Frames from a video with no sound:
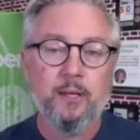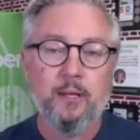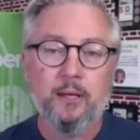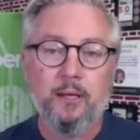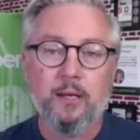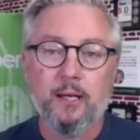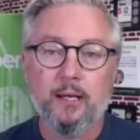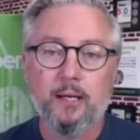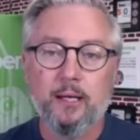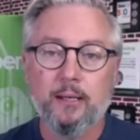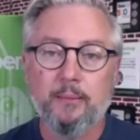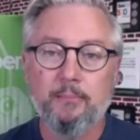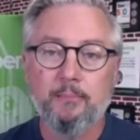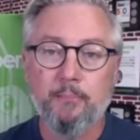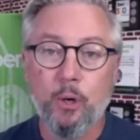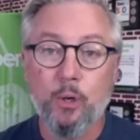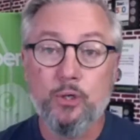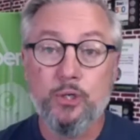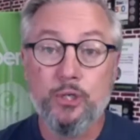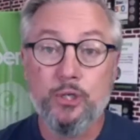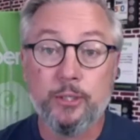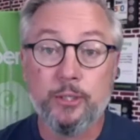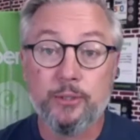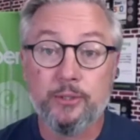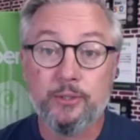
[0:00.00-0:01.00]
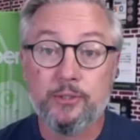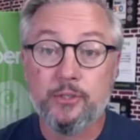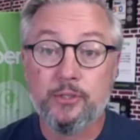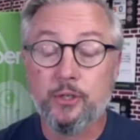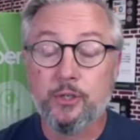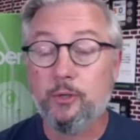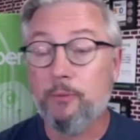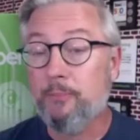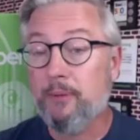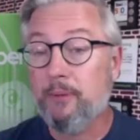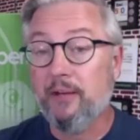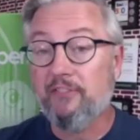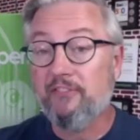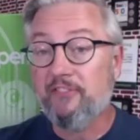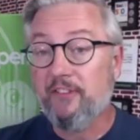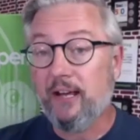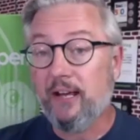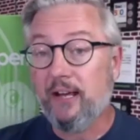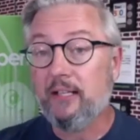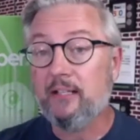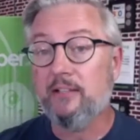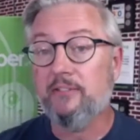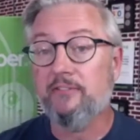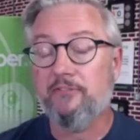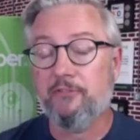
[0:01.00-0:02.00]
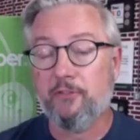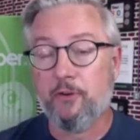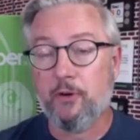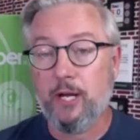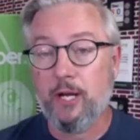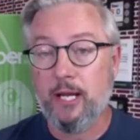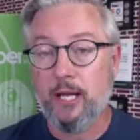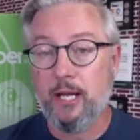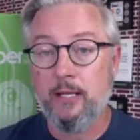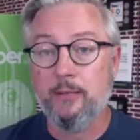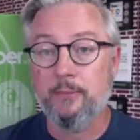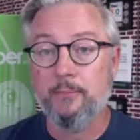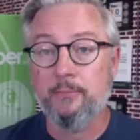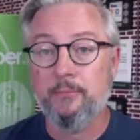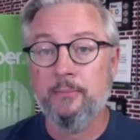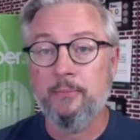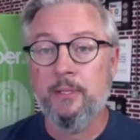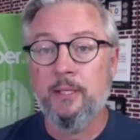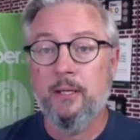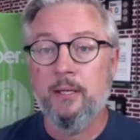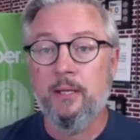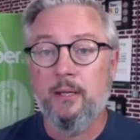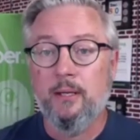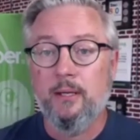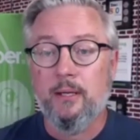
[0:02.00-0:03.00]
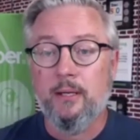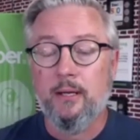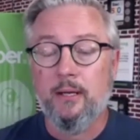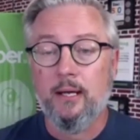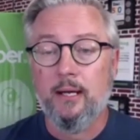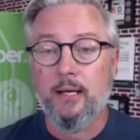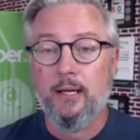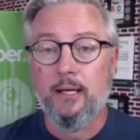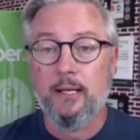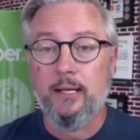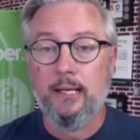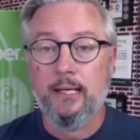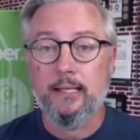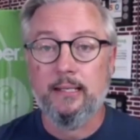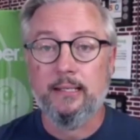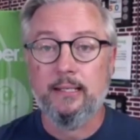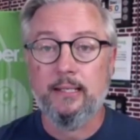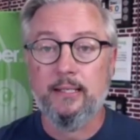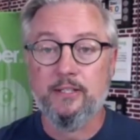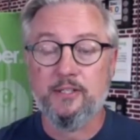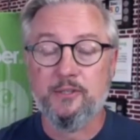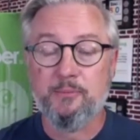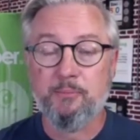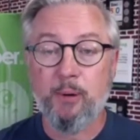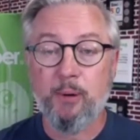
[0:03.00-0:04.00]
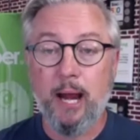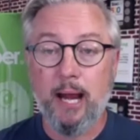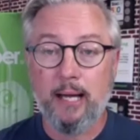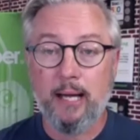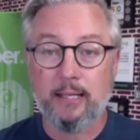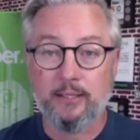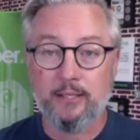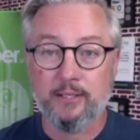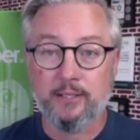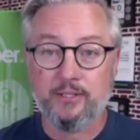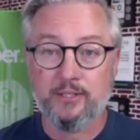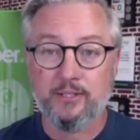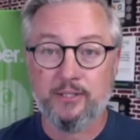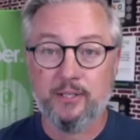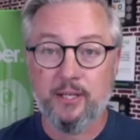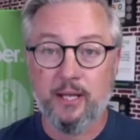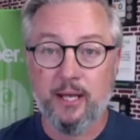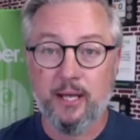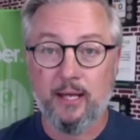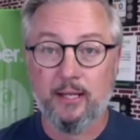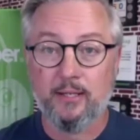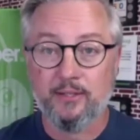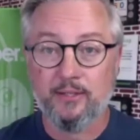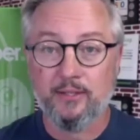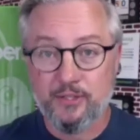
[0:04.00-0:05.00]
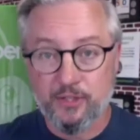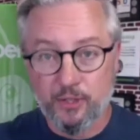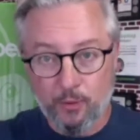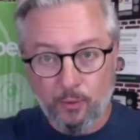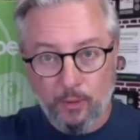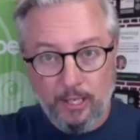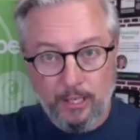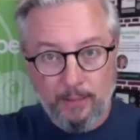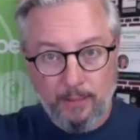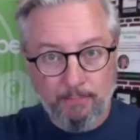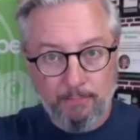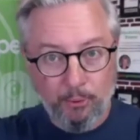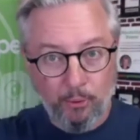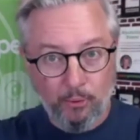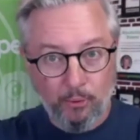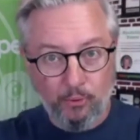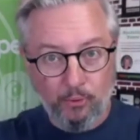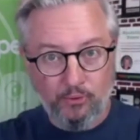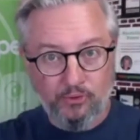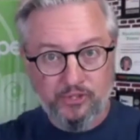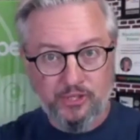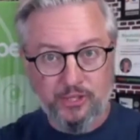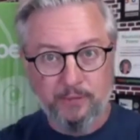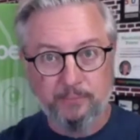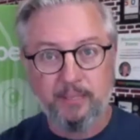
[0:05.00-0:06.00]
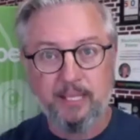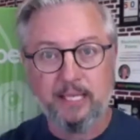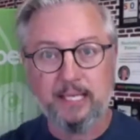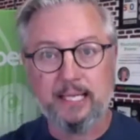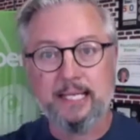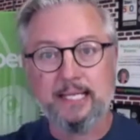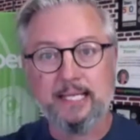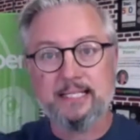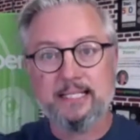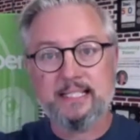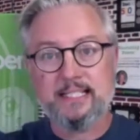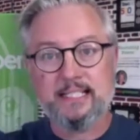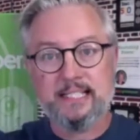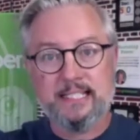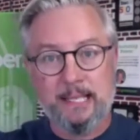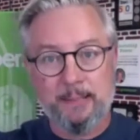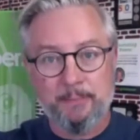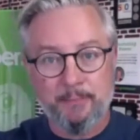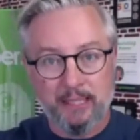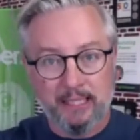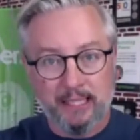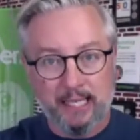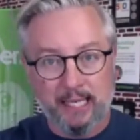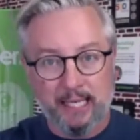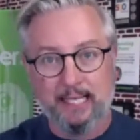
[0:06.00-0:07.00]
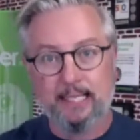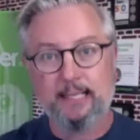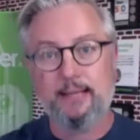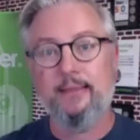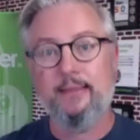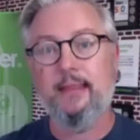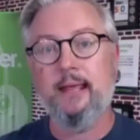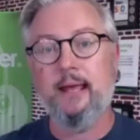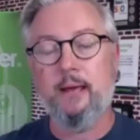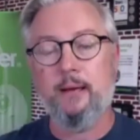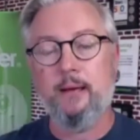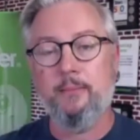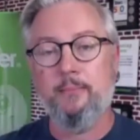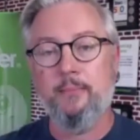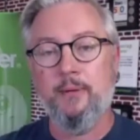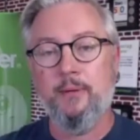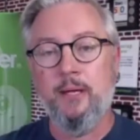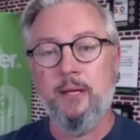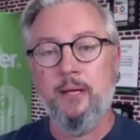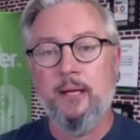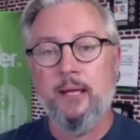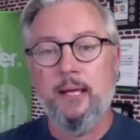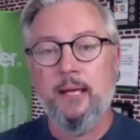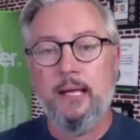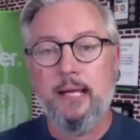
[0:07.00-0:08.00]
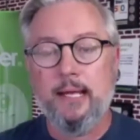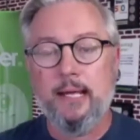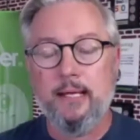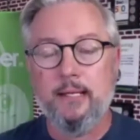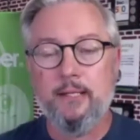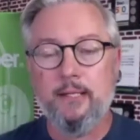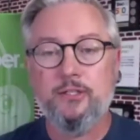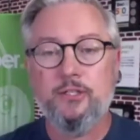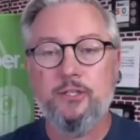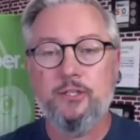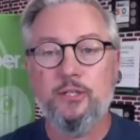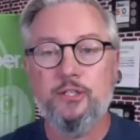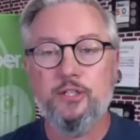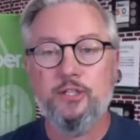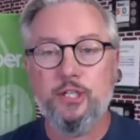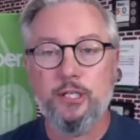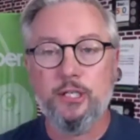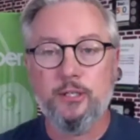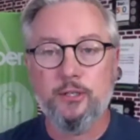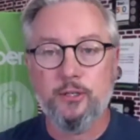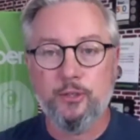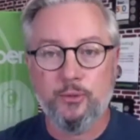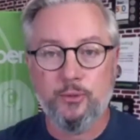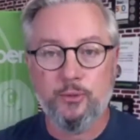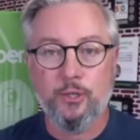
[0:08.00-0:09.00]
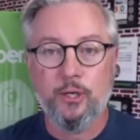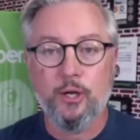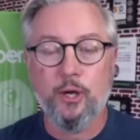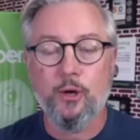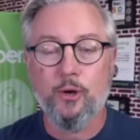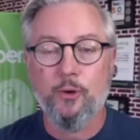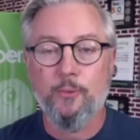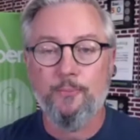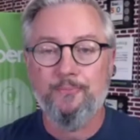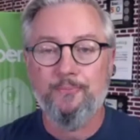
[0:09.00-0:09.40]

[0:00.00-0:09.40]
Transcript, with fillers: uh, motions could be effective for him uh, in his practice. And so he pulls them in, he assimilated them into Jeet Kune Do.